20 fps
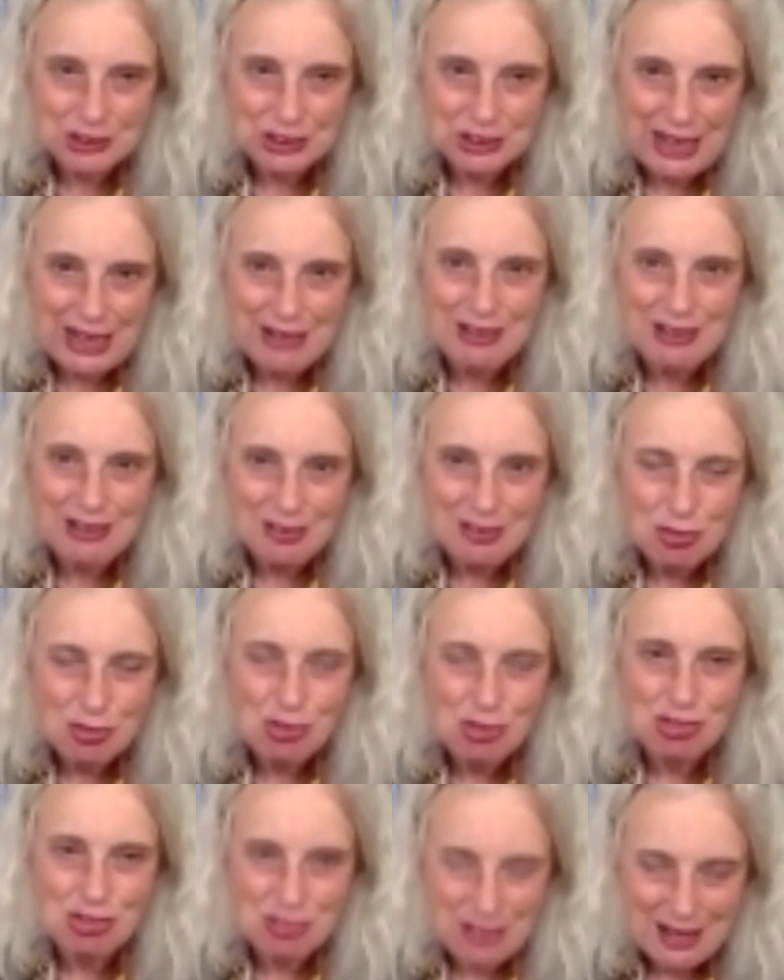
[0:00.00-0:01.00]
And
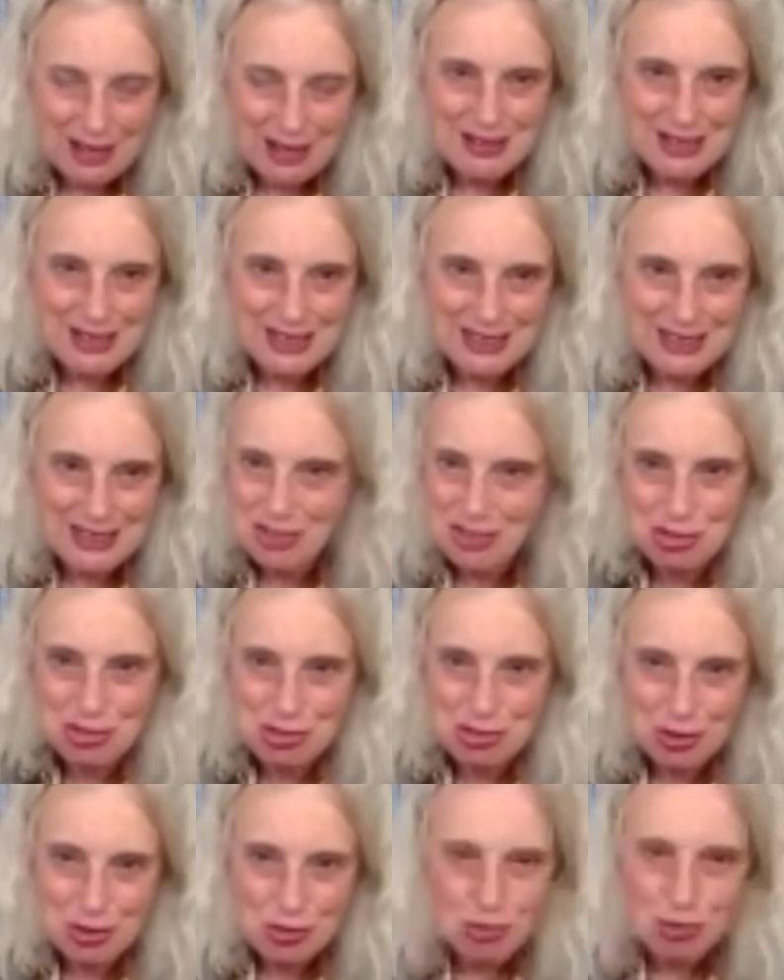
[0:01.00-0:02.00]
understanding this is
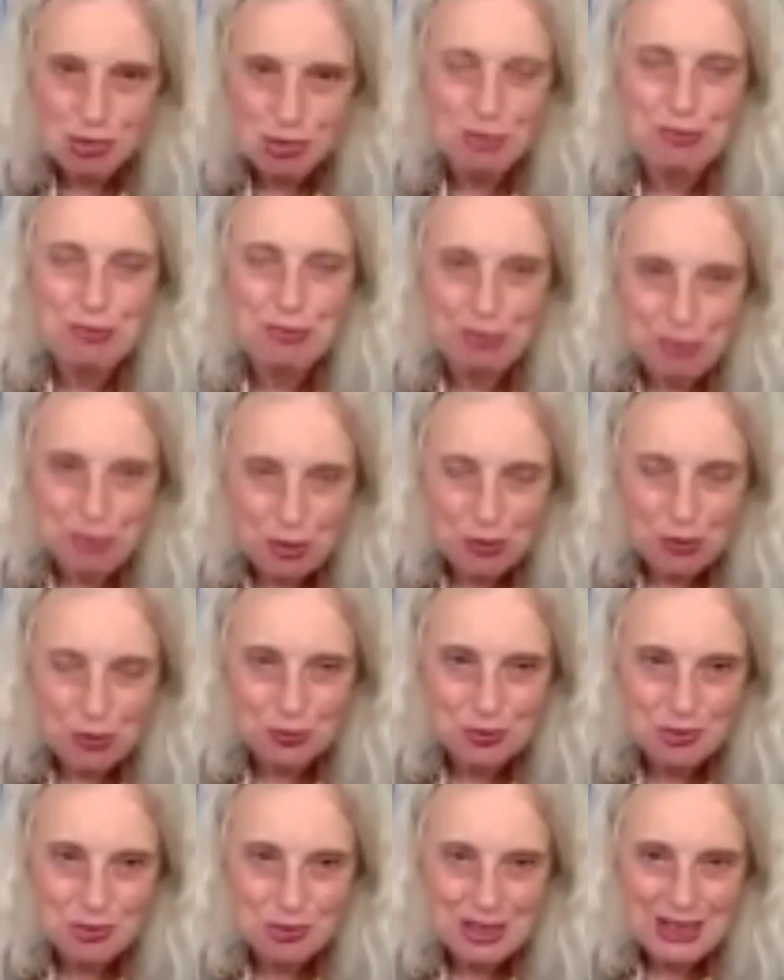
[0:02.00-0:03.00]
not your fault
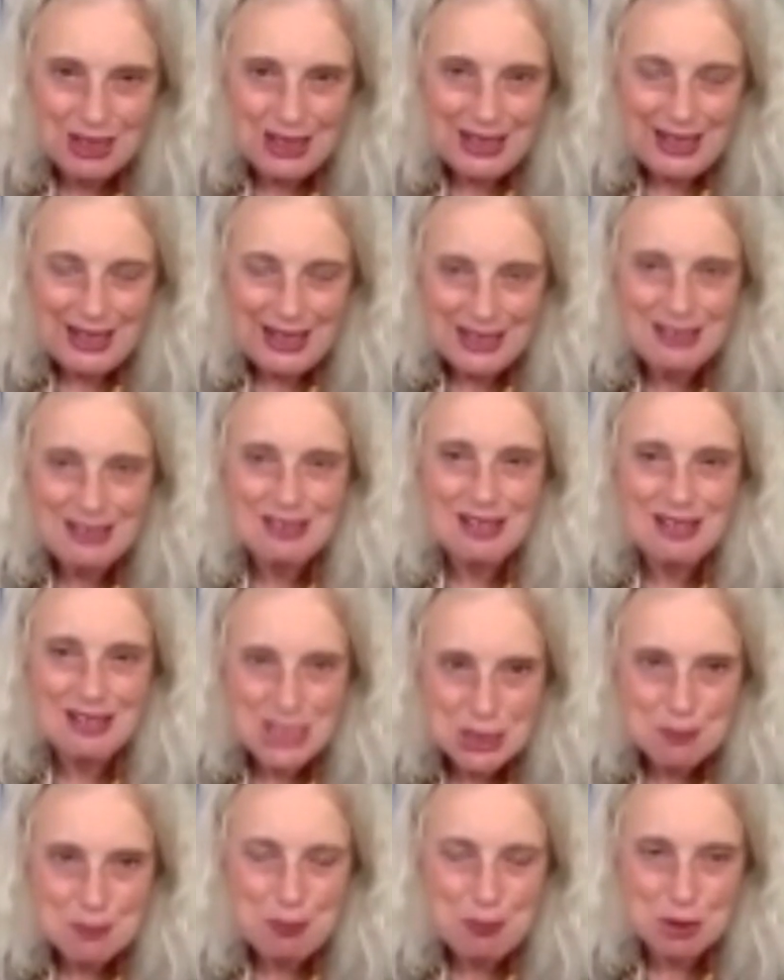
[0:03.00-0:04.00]
and it is
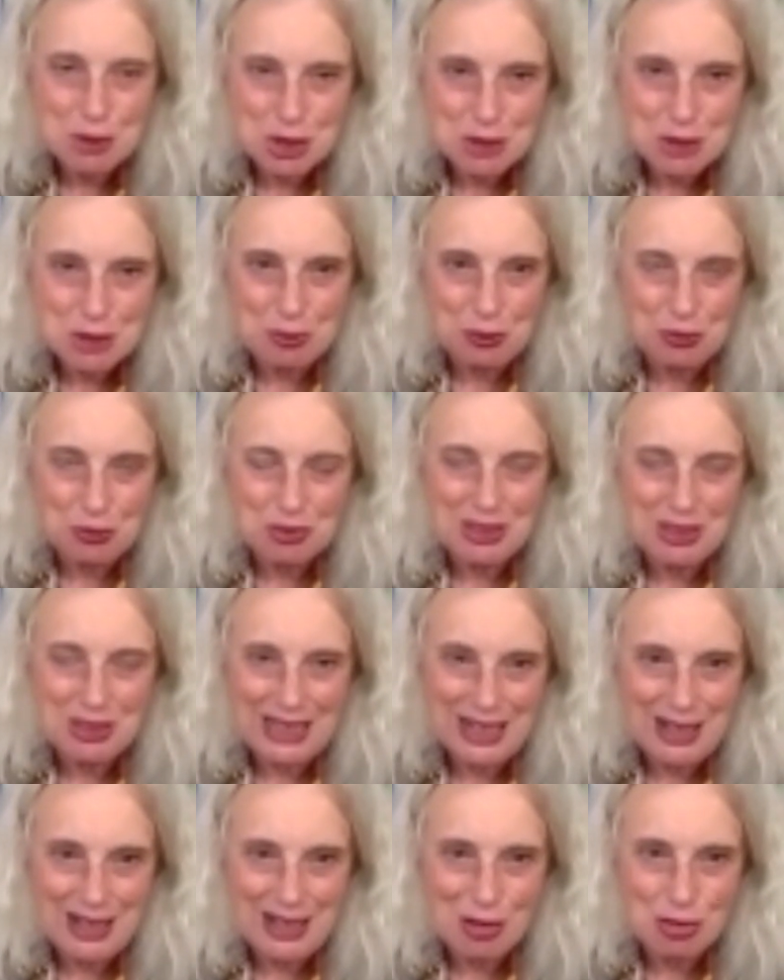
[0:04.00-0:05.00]
possible to get
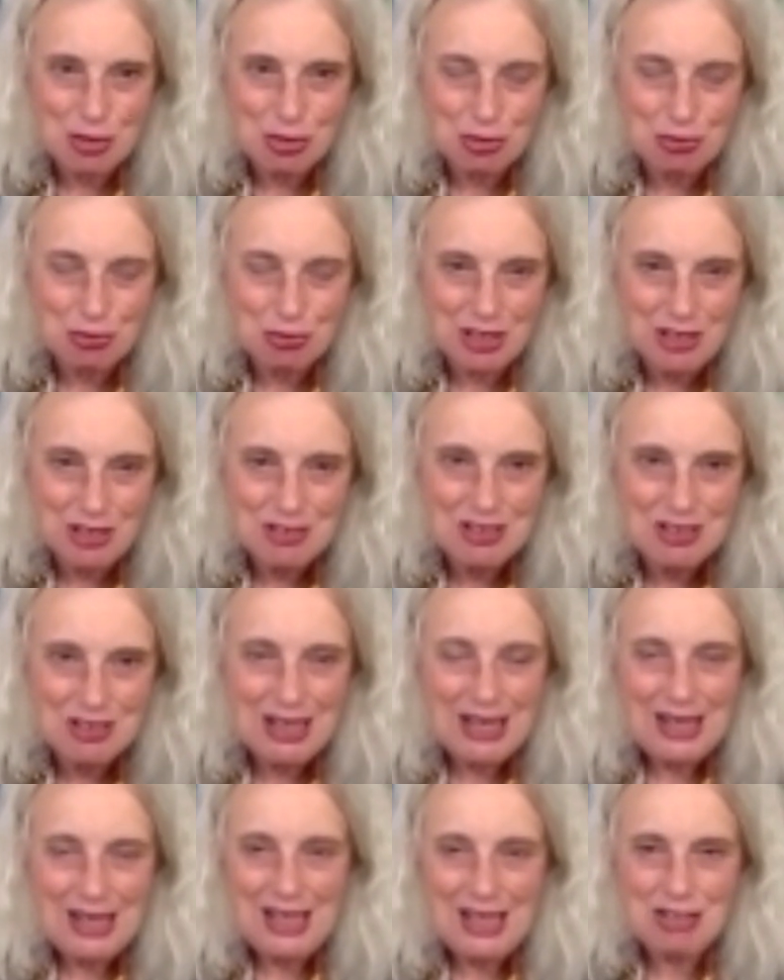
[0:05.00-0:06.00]
out of it
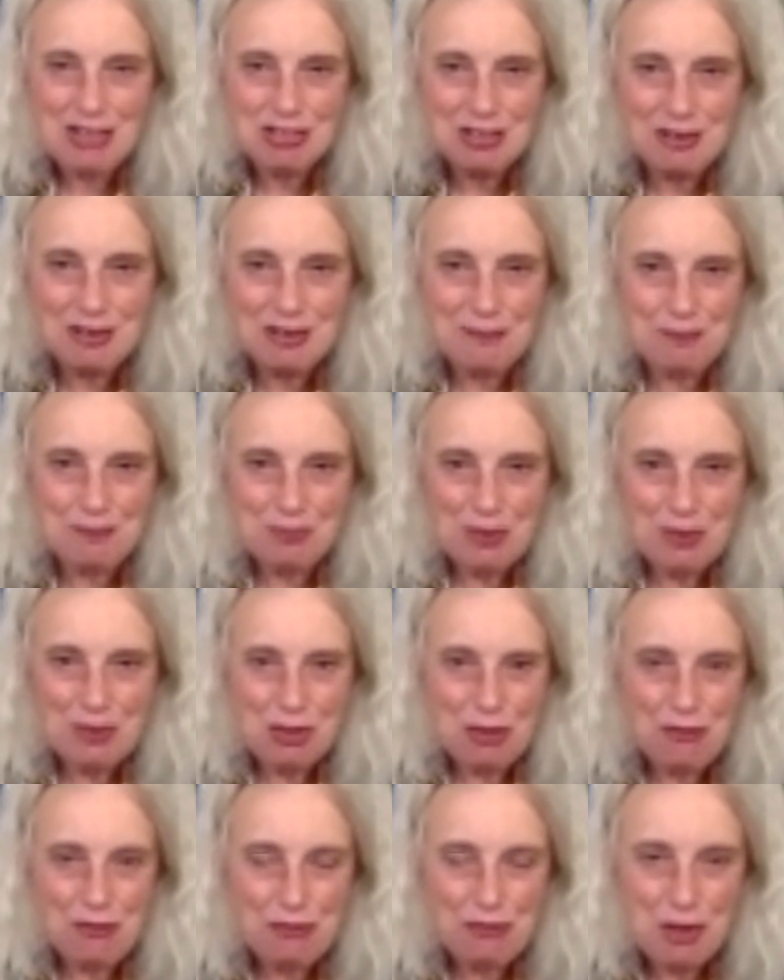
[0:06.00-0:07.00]
is the
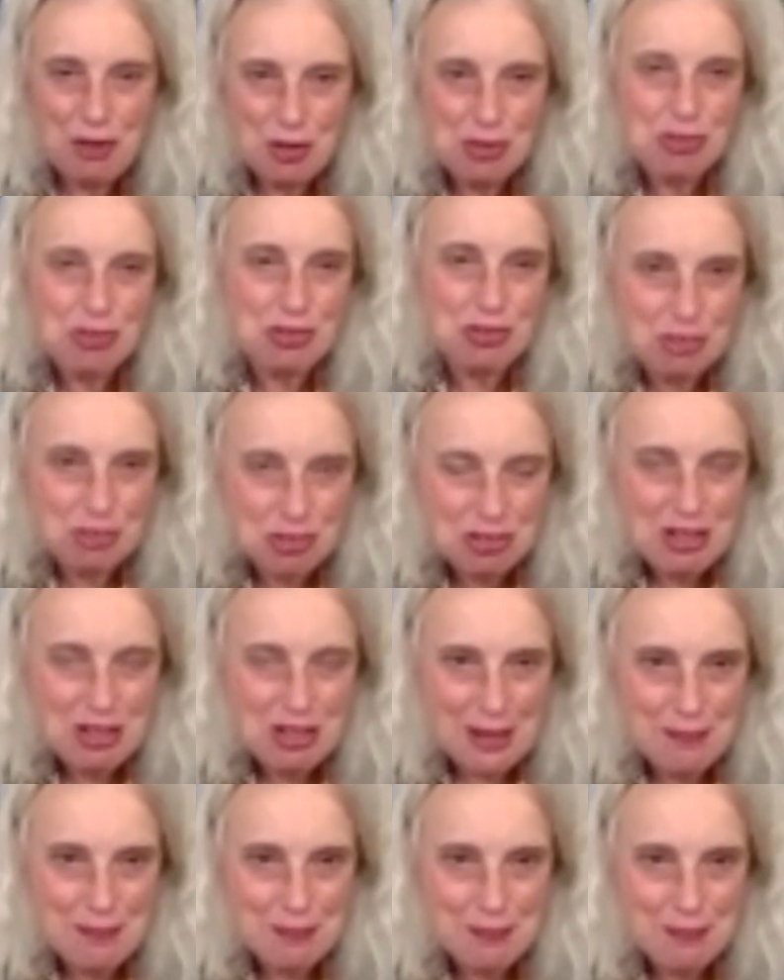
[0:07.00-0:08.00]
first step